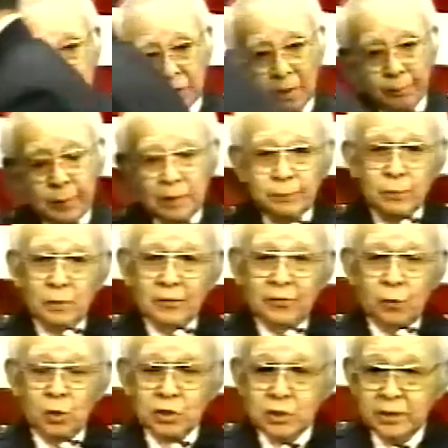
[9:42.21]
some people are
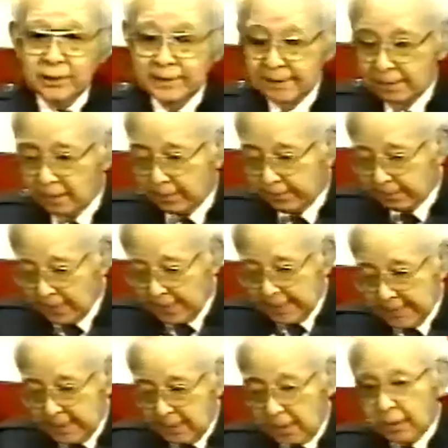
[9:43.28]
fortunate to
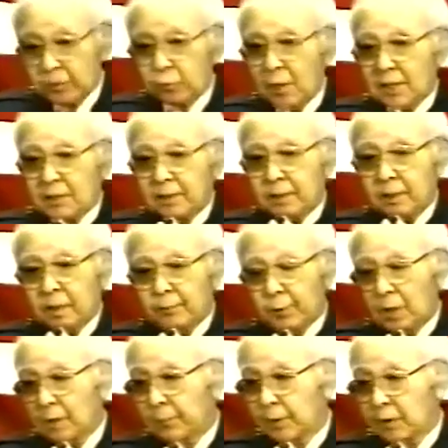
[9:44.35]
entrust the
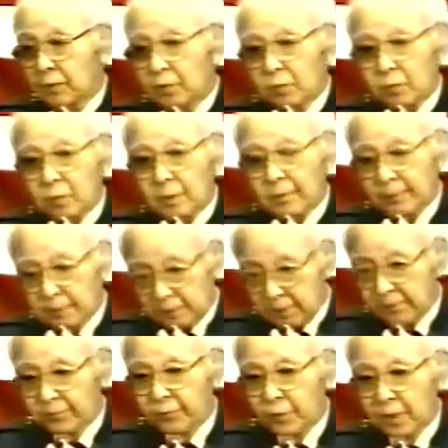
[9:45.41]
property to uh,
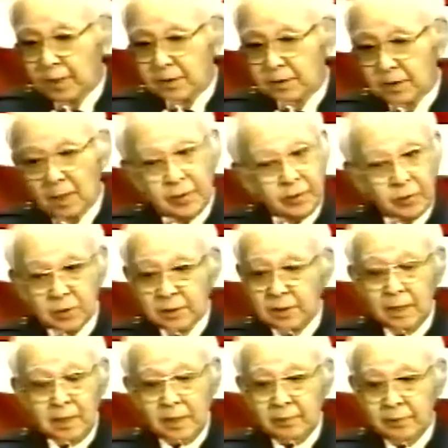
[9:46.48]
some friends. Others
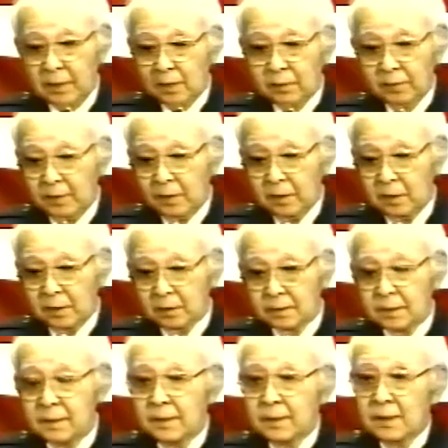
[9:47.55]
didn't have that kind of luck.
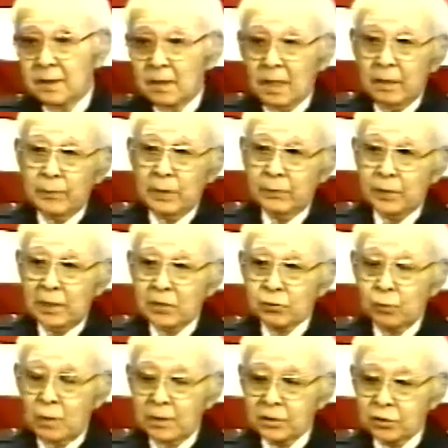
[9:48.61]
I remember there's
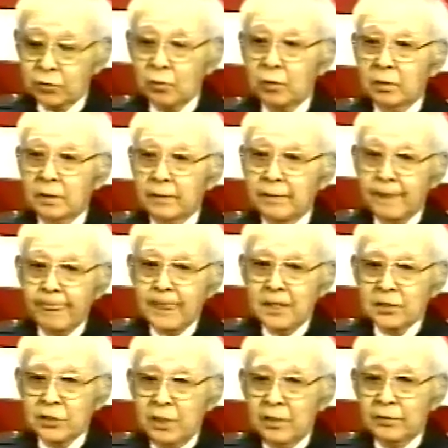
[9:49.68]
one story,
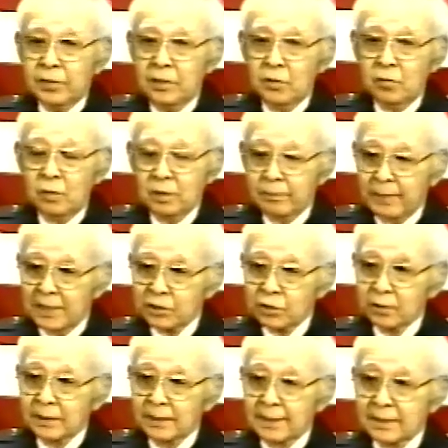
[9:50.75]
Senator Inouye
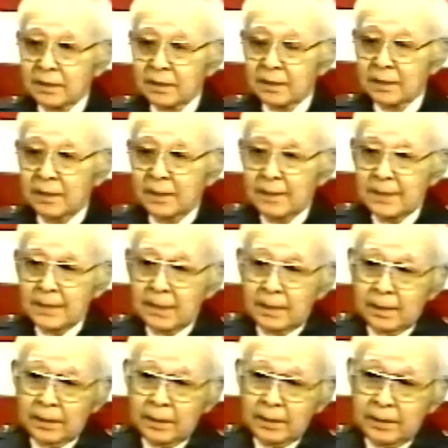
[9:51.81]
mentioned this.
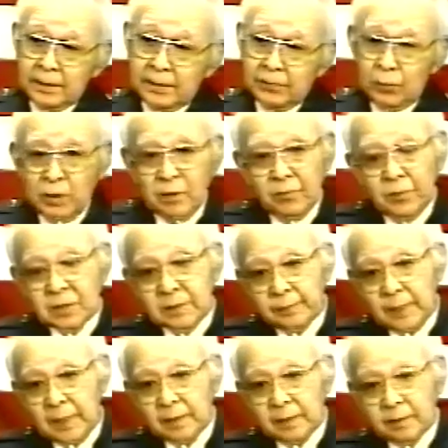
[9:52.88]
Uh, one of his
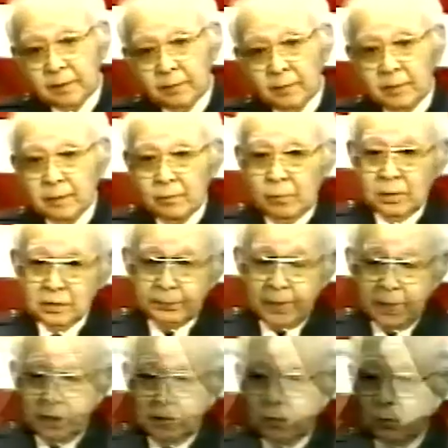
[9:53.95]
men was badly